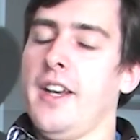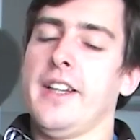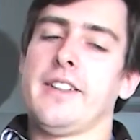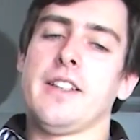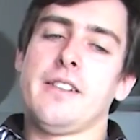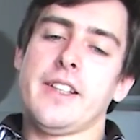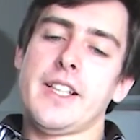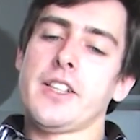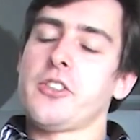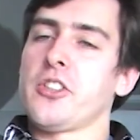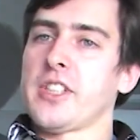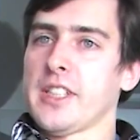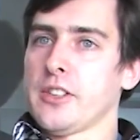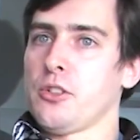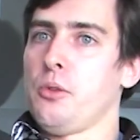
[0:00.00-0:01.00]
And then later
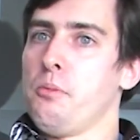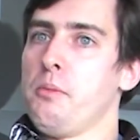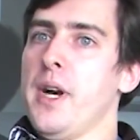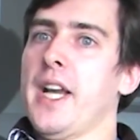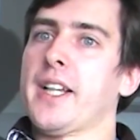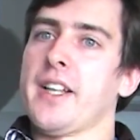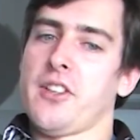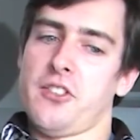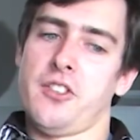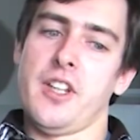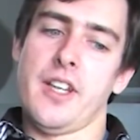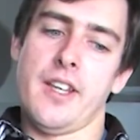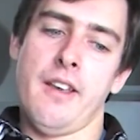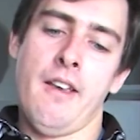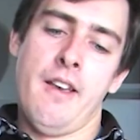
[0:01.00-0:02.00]
you can come back and
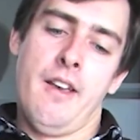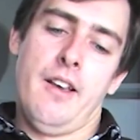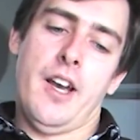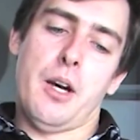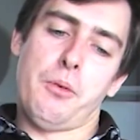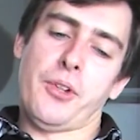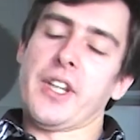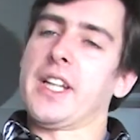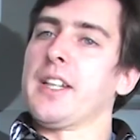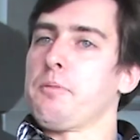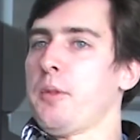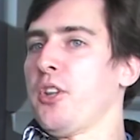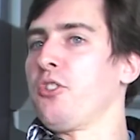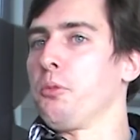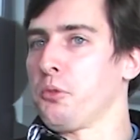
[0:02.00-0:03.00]
say, I want to
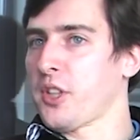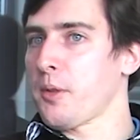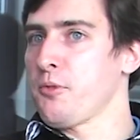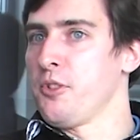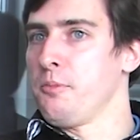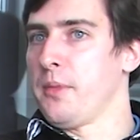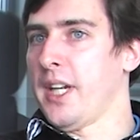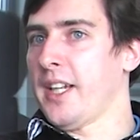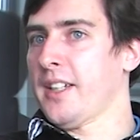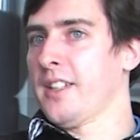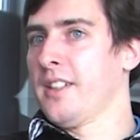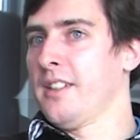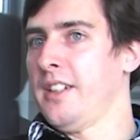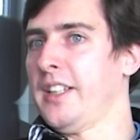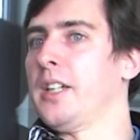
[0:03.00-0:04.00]
get my subscription back,
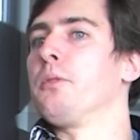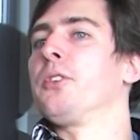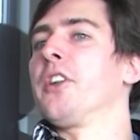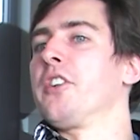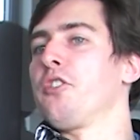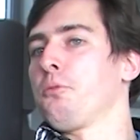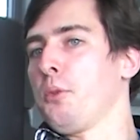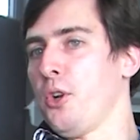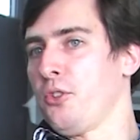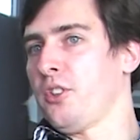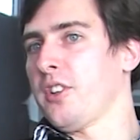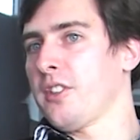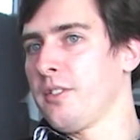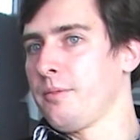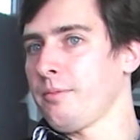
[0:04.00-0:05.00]
and I want to
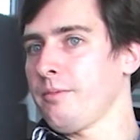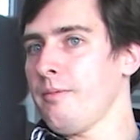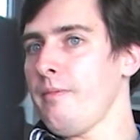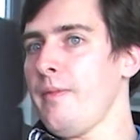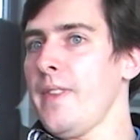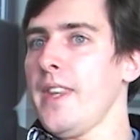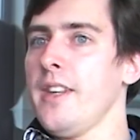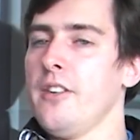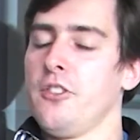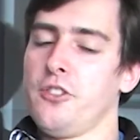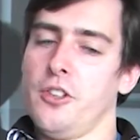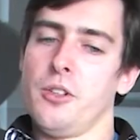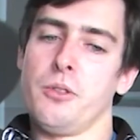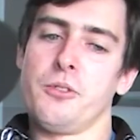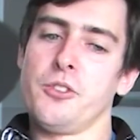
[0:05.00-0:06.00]
dispose it.
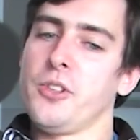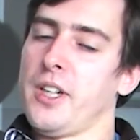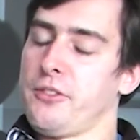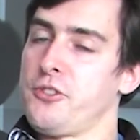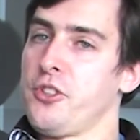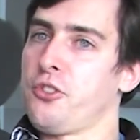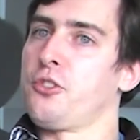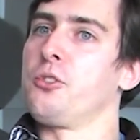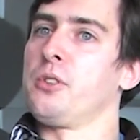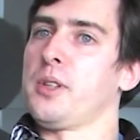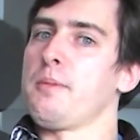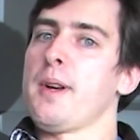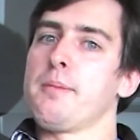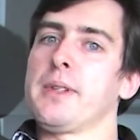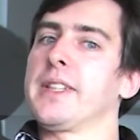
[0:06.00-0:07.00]
So you have just to
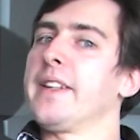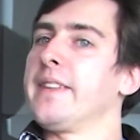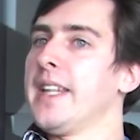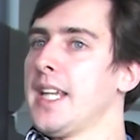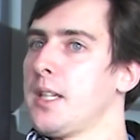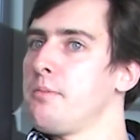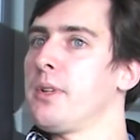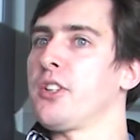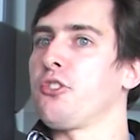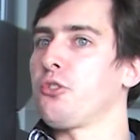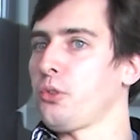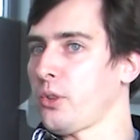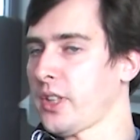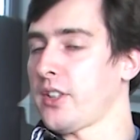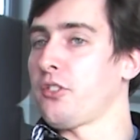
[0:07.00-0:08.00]
remember the name and
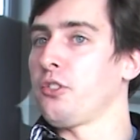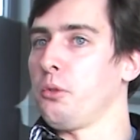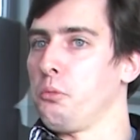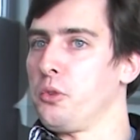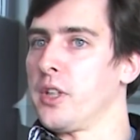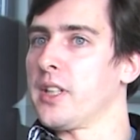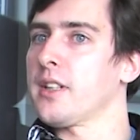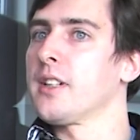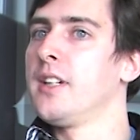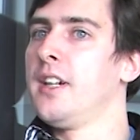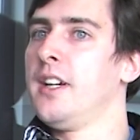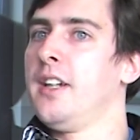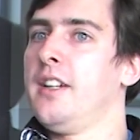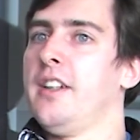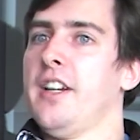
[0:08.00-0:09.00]
store it somewhere,
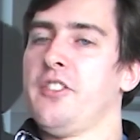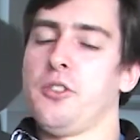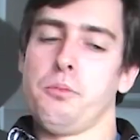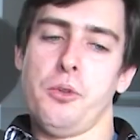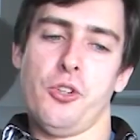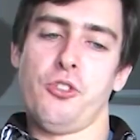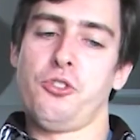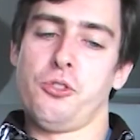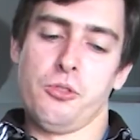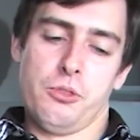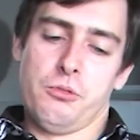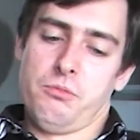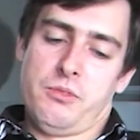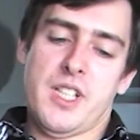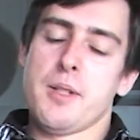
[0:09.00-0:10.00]
as opposed
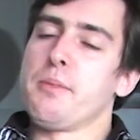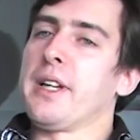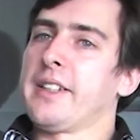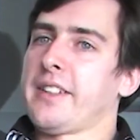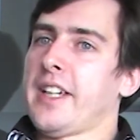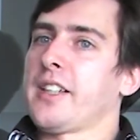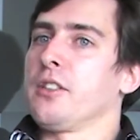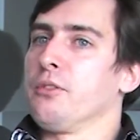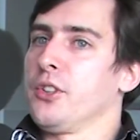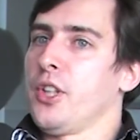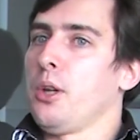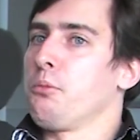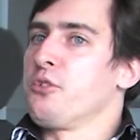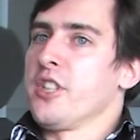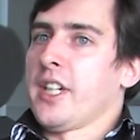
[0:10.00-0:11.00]
to keeping track of an
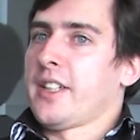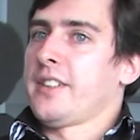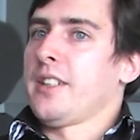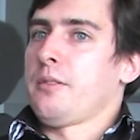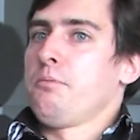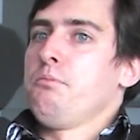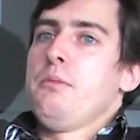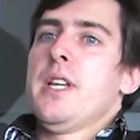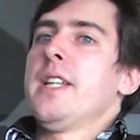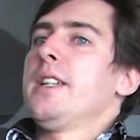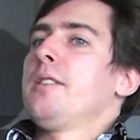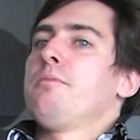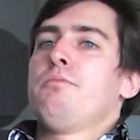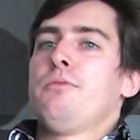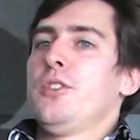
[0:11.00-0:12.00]
object that
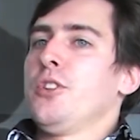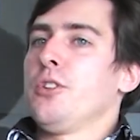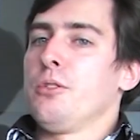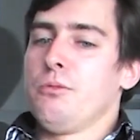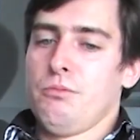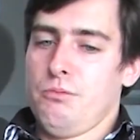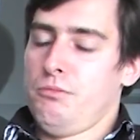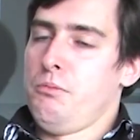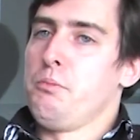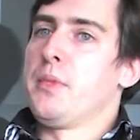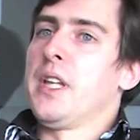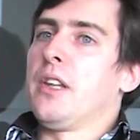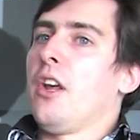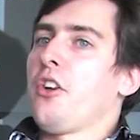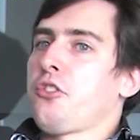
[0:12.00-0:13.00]
may,
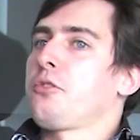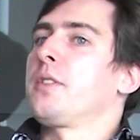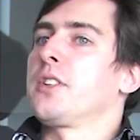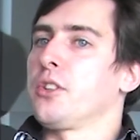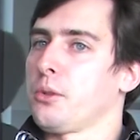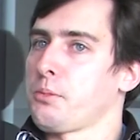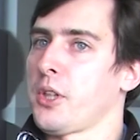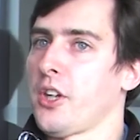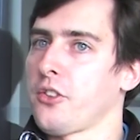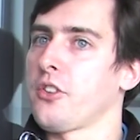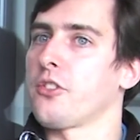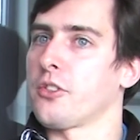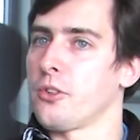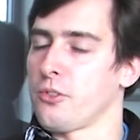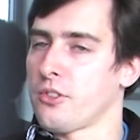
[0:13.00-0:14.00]
be lost when your
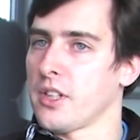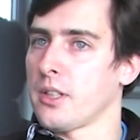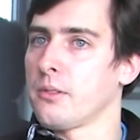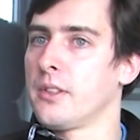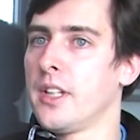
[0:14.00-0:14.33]
process goes down.